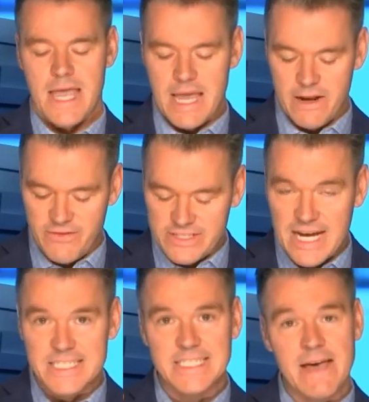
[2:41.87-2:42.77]
And if he's
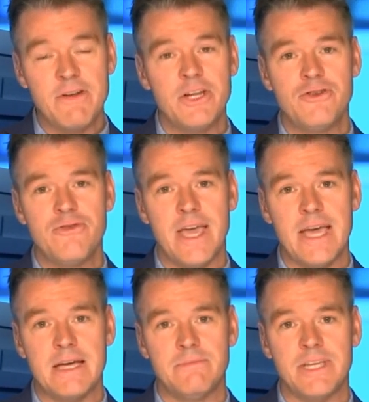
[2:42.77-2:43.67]
got 72
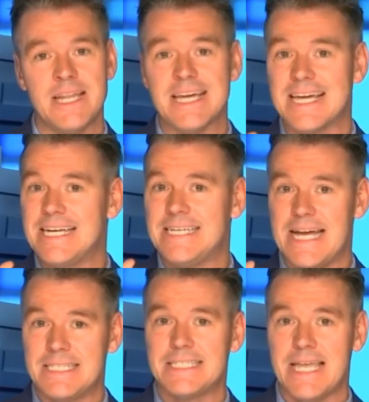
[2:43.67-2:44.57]
games in a
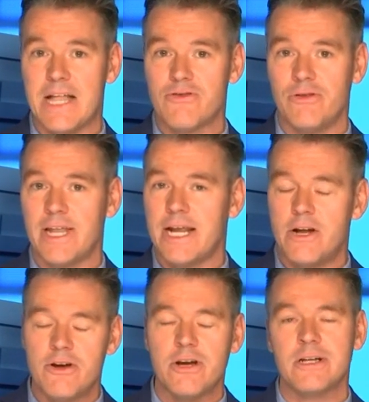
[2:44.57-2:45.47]
condensed schedule, and I
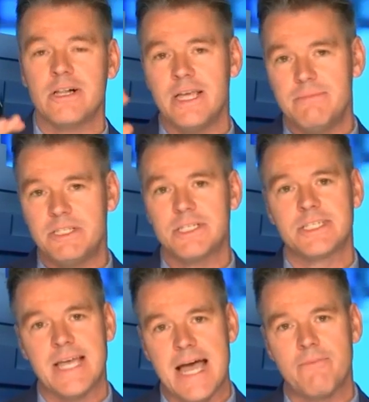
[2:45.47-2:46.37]
know you're going to claim he's a
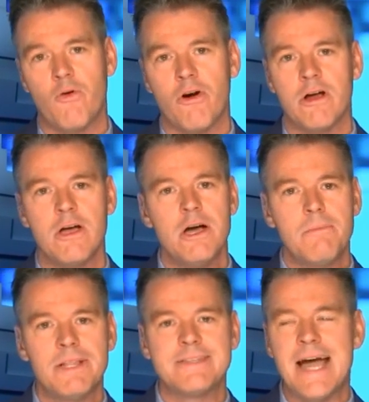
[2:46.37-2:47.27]
cyborg,
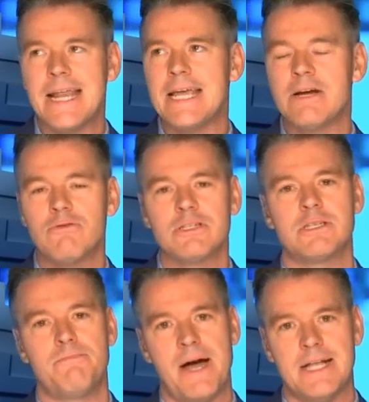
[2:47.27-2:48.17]
but it's not
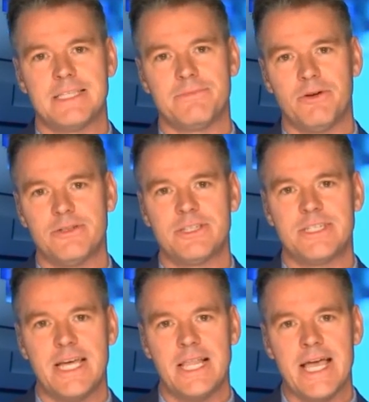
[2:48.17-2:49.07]
irresponsible to
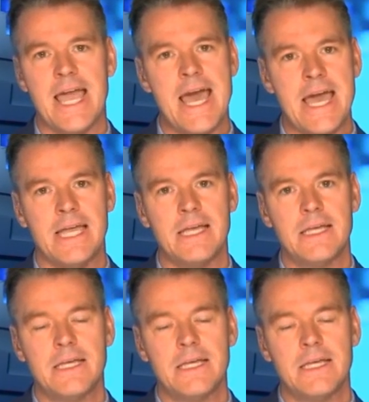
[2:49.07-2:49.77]
say, like, hey,